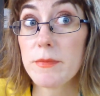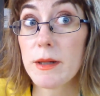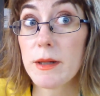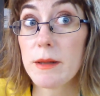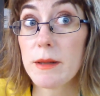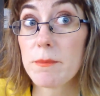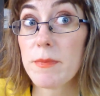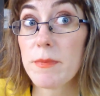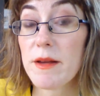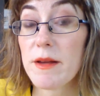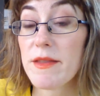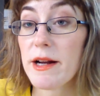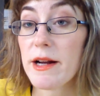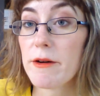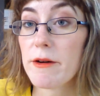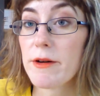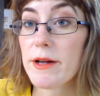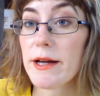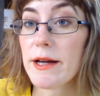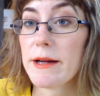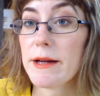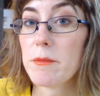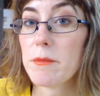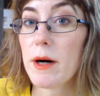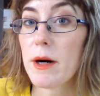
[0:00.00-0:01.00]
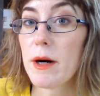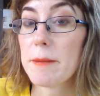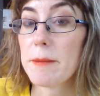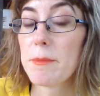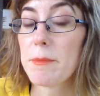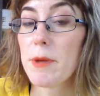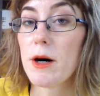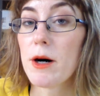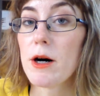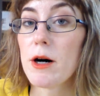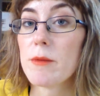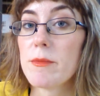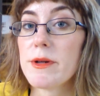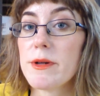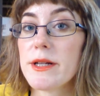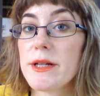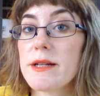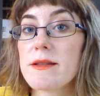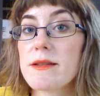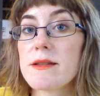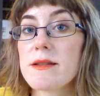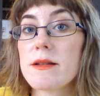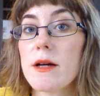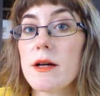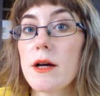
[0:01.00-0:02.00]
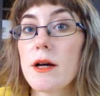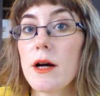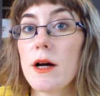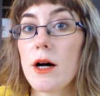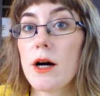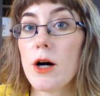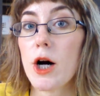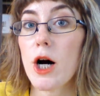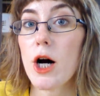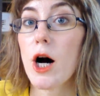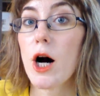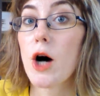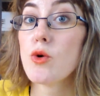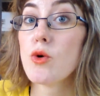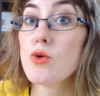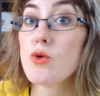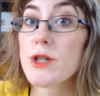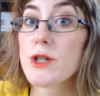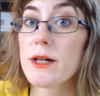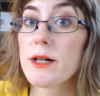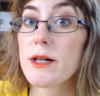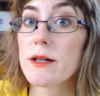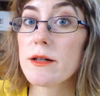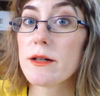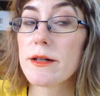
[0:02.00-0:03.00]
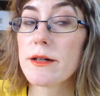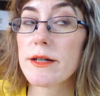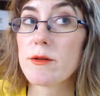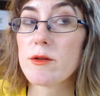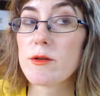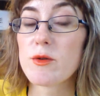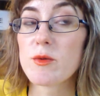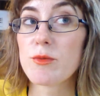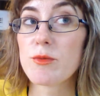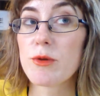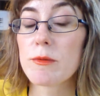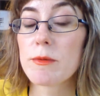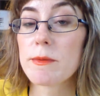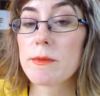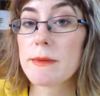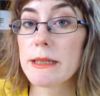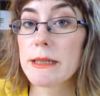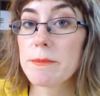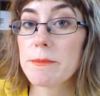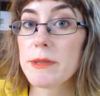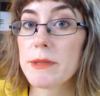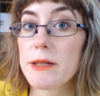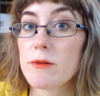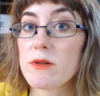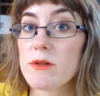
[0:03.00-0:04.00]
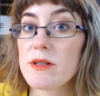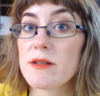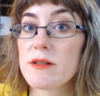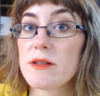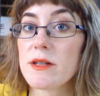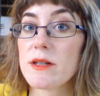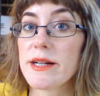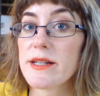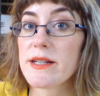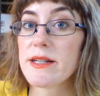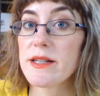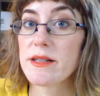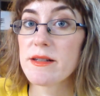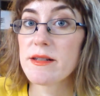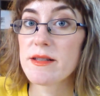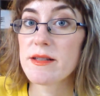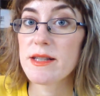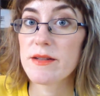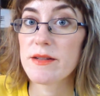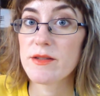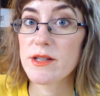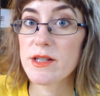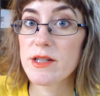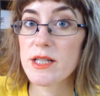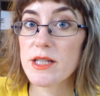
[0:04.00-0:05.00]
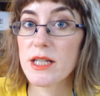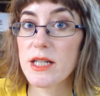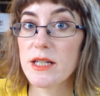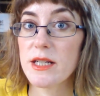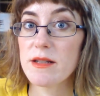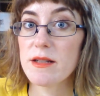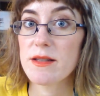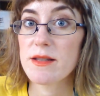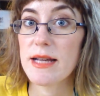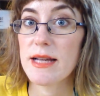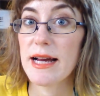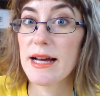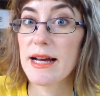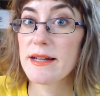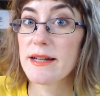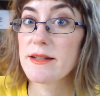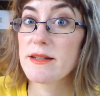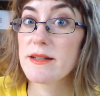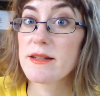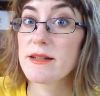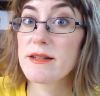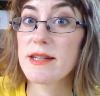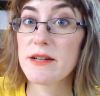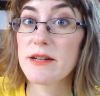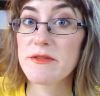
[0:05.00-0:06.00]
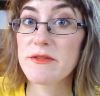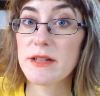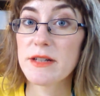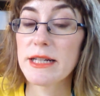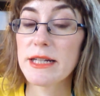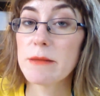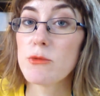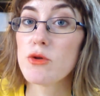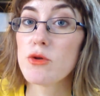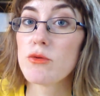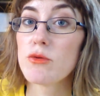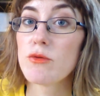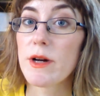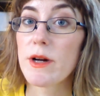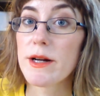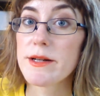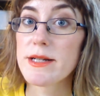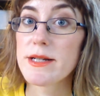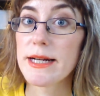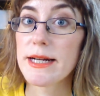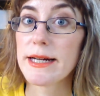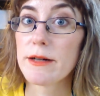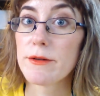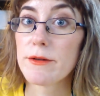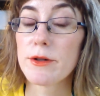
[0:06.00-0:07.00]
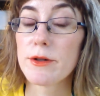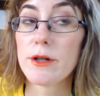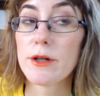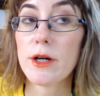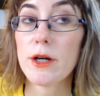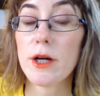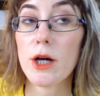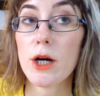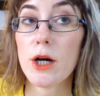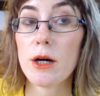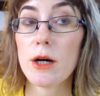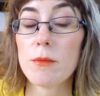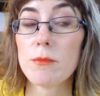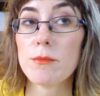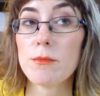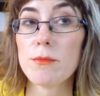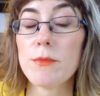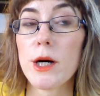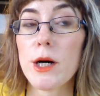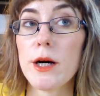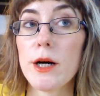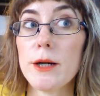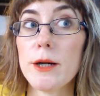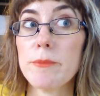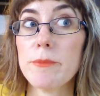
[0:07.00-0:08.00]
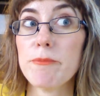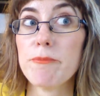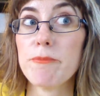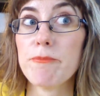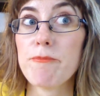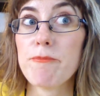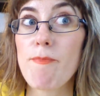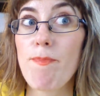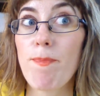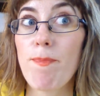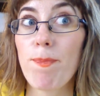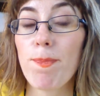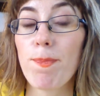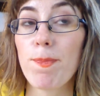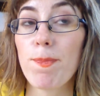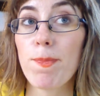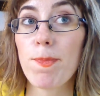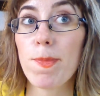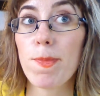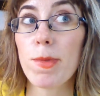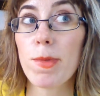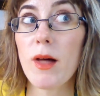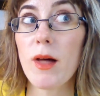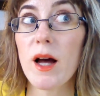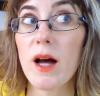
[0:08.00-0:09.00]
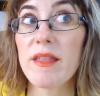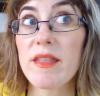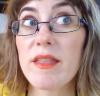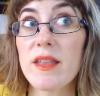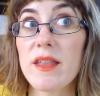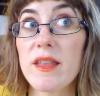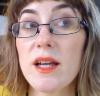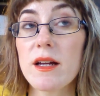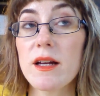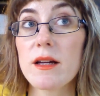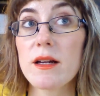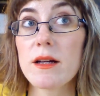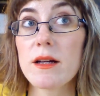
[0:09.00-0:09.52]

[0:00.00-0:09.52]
But there again, my apartment is older. It was probably built in the 1970s and definitely more run down. I think